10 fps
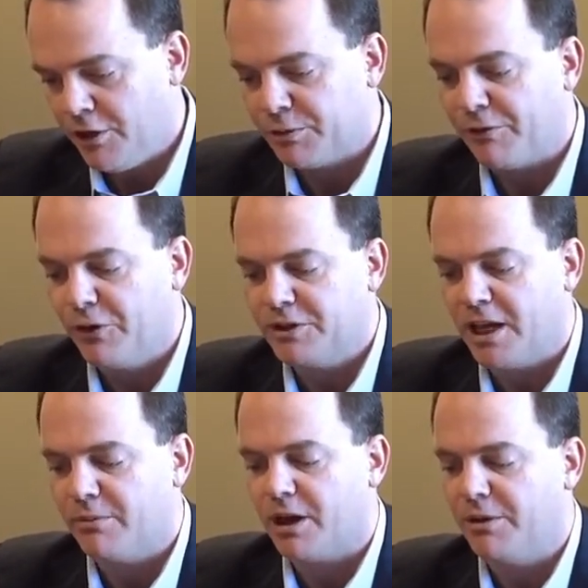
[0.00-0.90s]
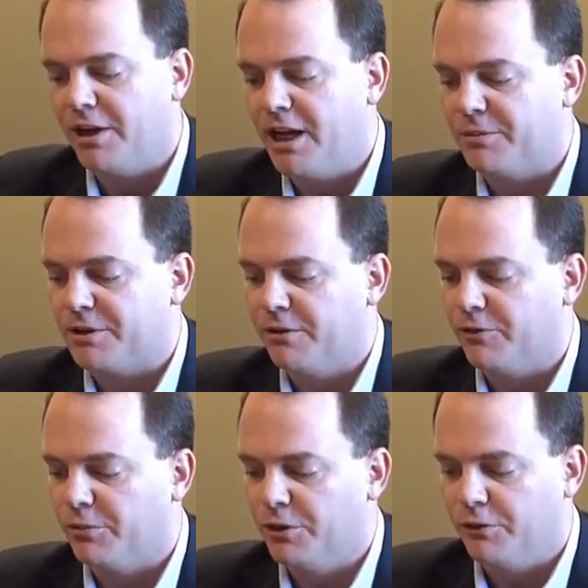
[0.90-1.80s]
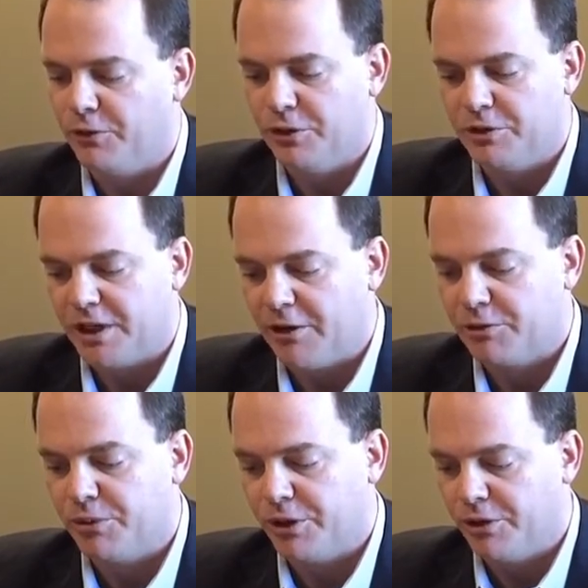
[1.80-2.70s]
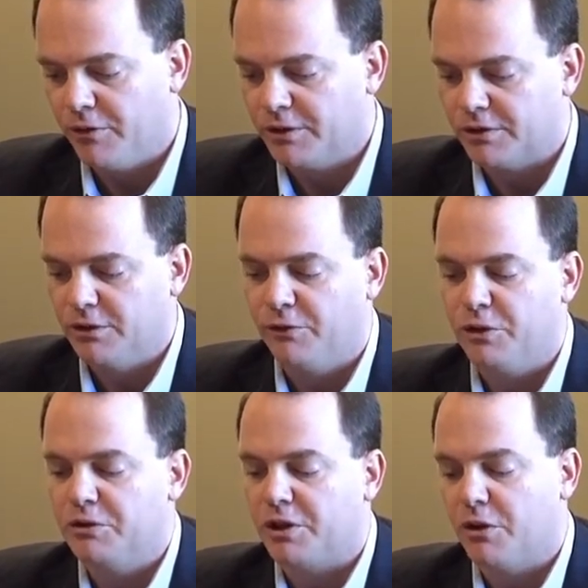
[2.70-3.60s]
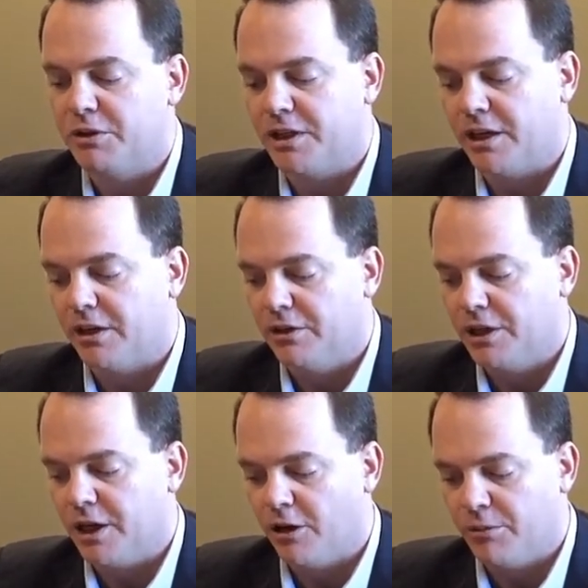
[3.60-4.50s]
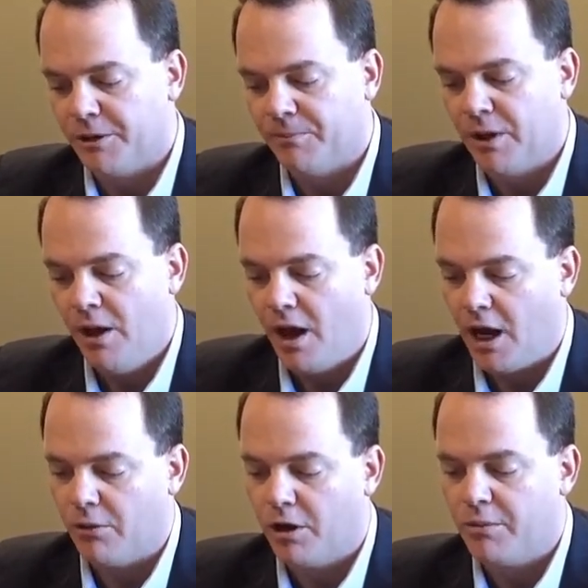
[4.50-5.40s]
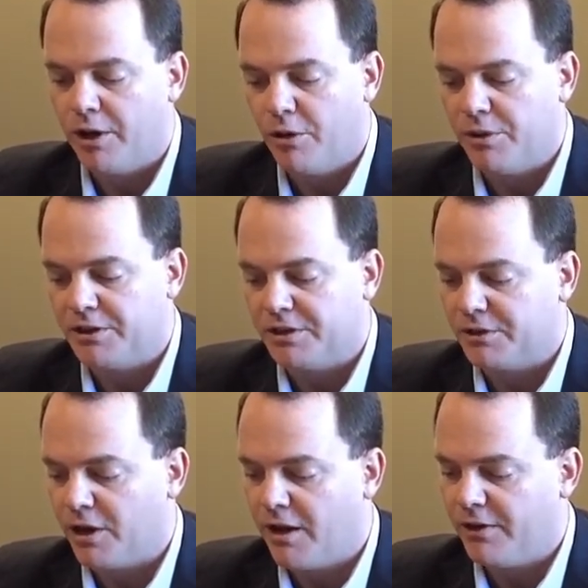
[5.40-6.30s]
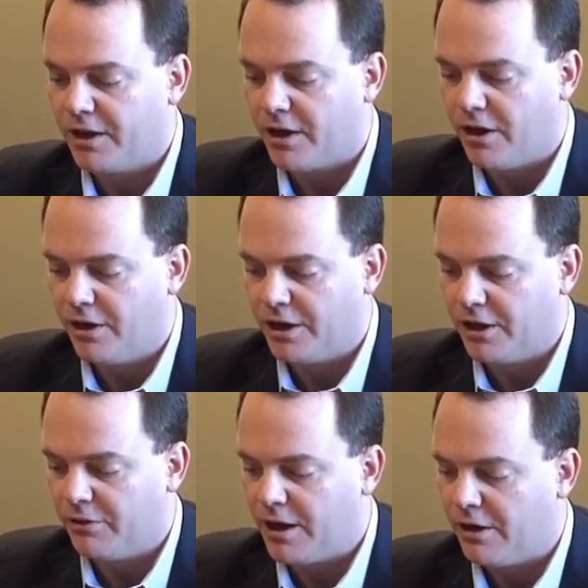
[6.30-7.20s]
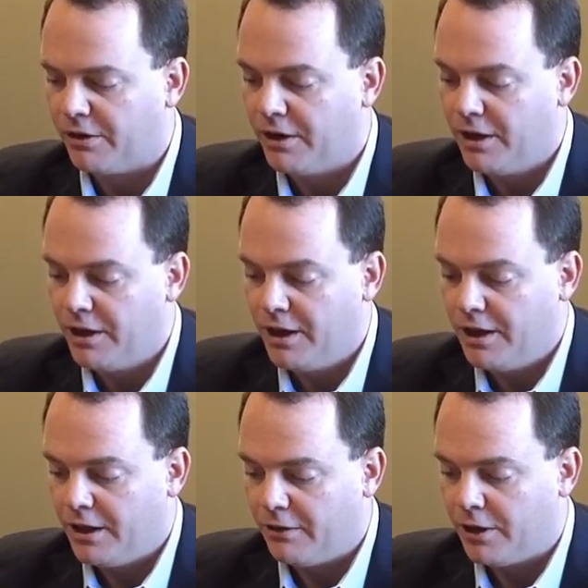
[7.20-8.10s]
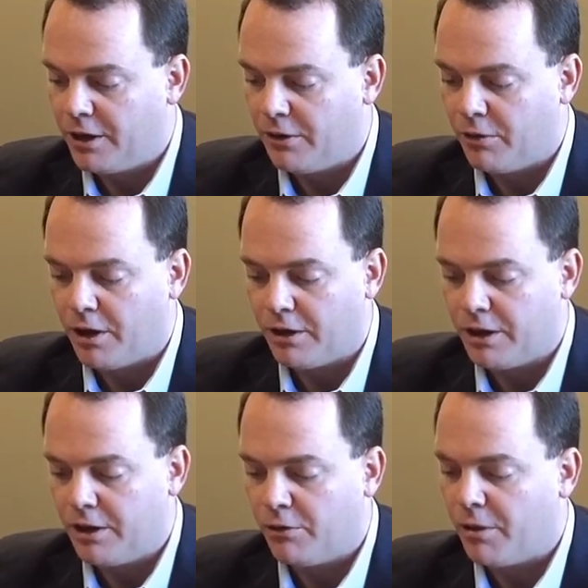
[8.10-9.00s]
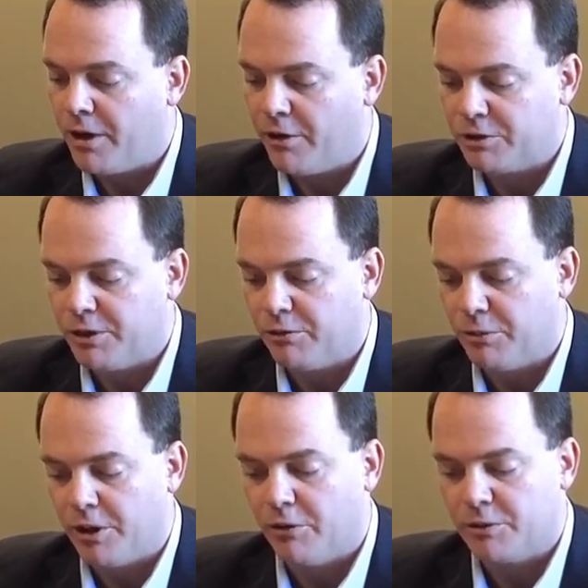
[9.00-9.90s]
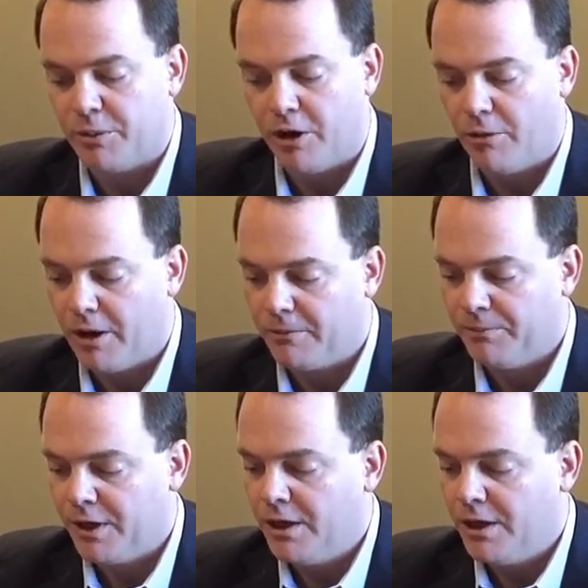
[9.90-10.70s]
It was my first time coming to Napleton from Lou Fuse, and I was pretty nervous. Lou Fuse had always taken good care of me. I run my own business, so having a car to get around while mine was being repaired was paramount.